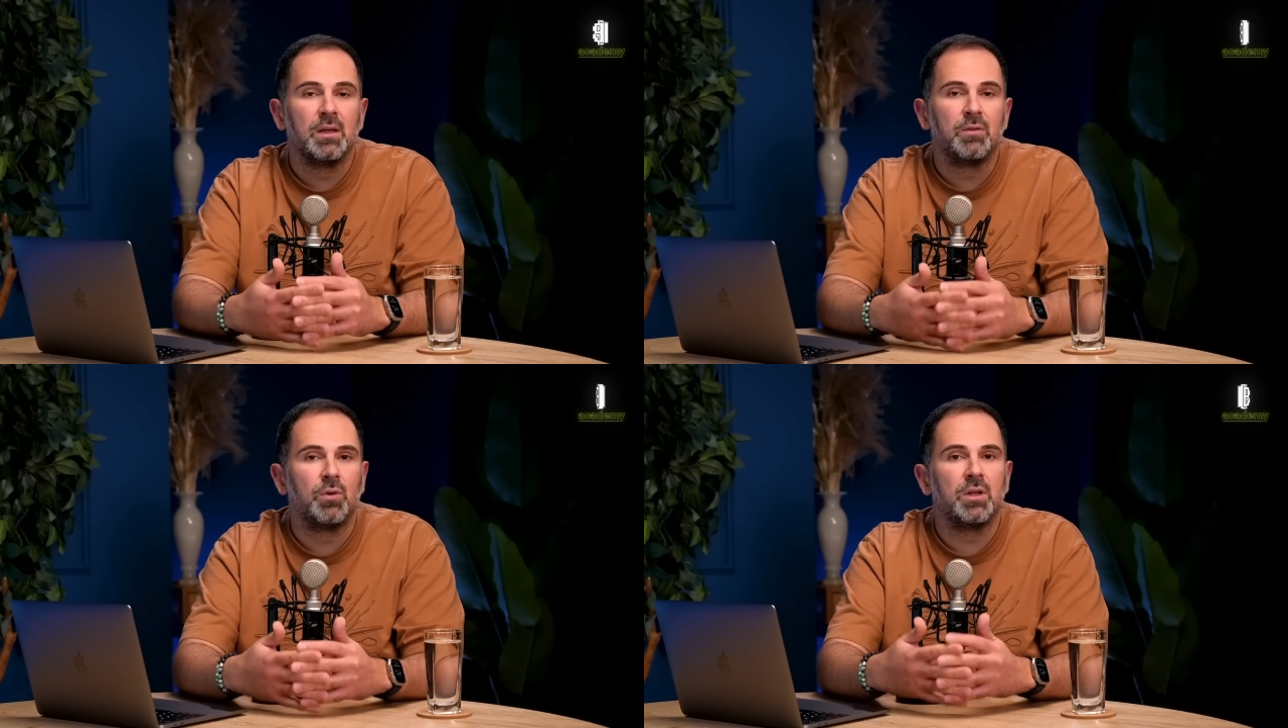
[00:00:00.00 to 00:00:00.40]

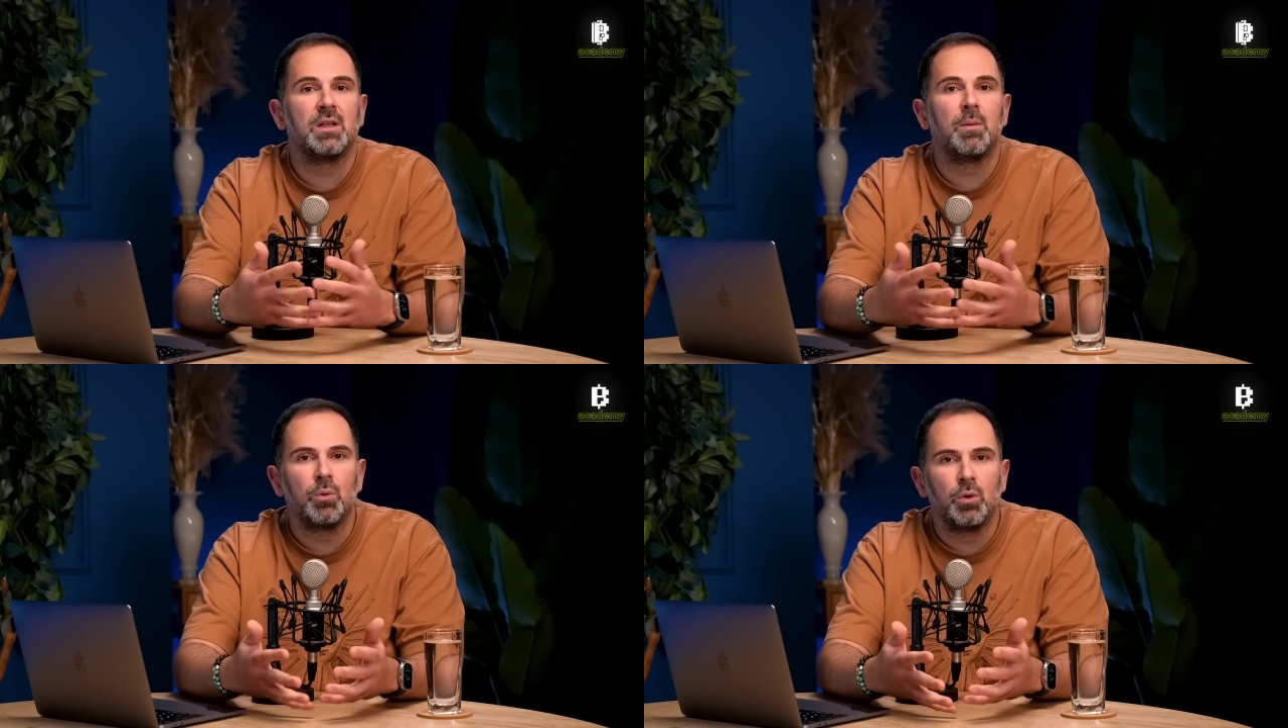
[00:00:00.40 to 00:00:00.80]
for
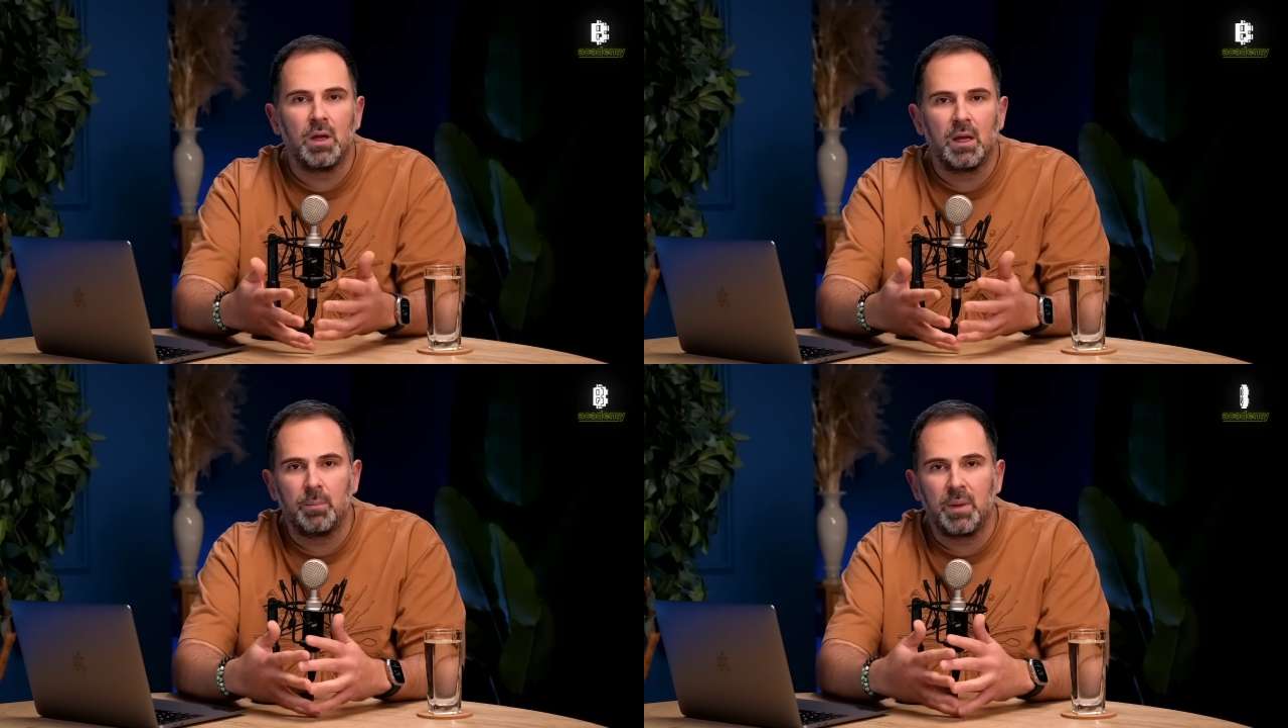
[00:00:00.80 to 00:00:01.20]
example,
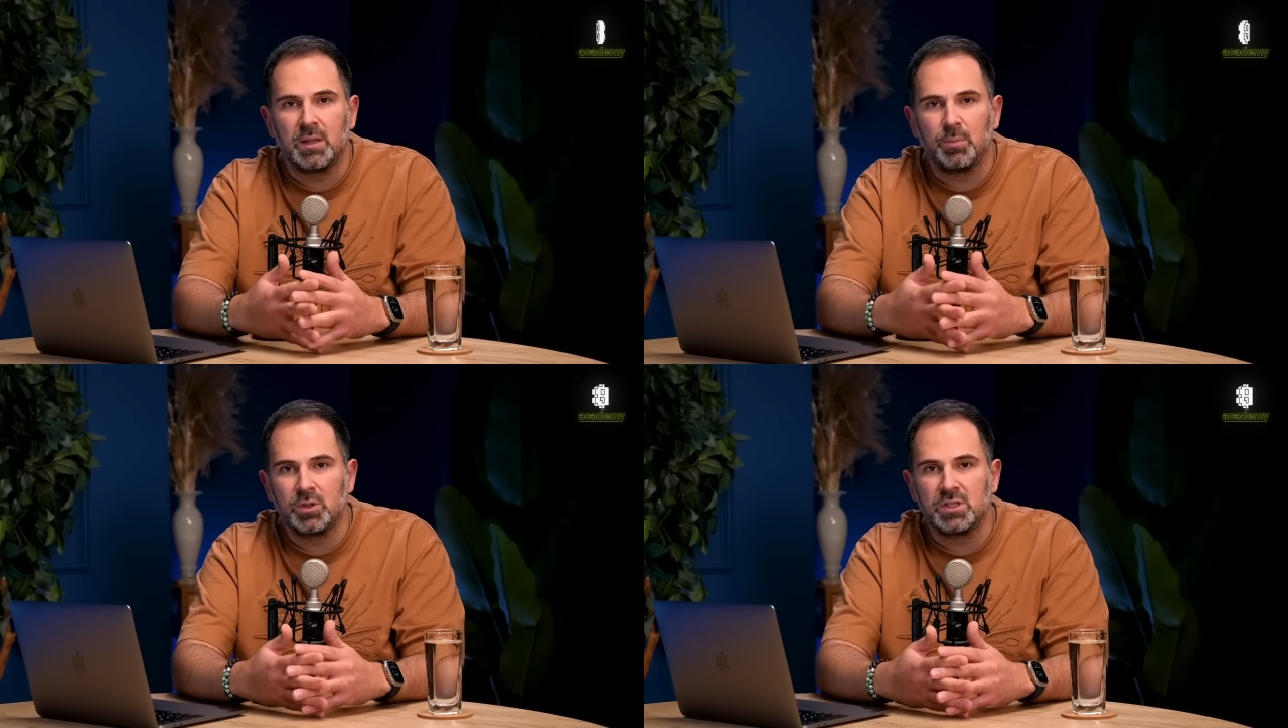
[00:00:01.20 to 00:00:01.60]
by
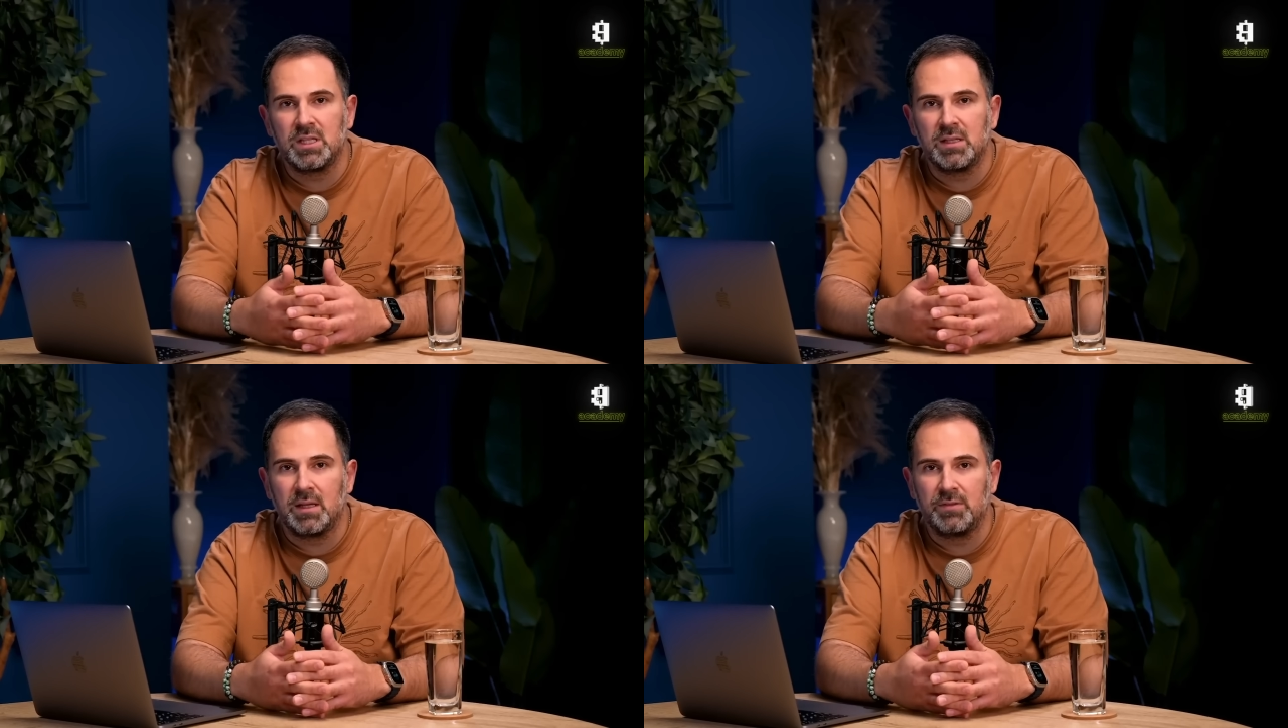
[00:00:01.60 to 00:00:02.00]

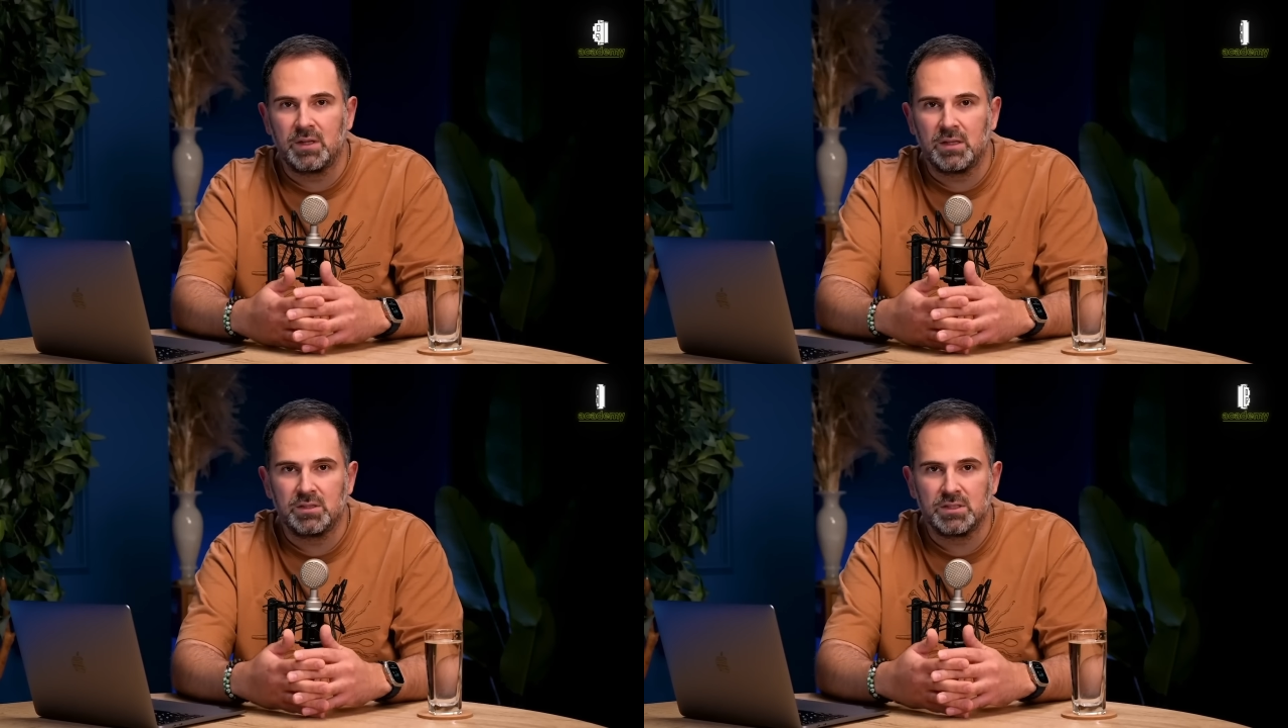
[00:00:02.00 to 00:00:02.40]
depositing their
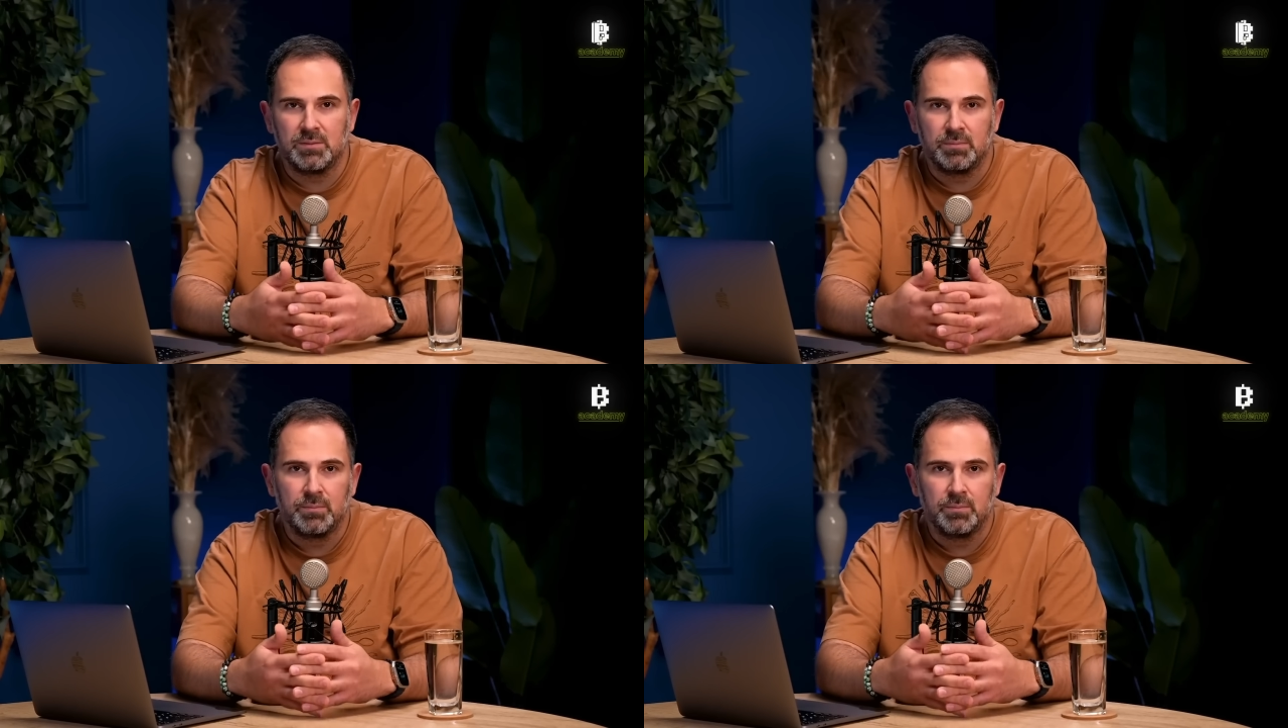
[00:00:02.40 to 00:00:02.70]
funds.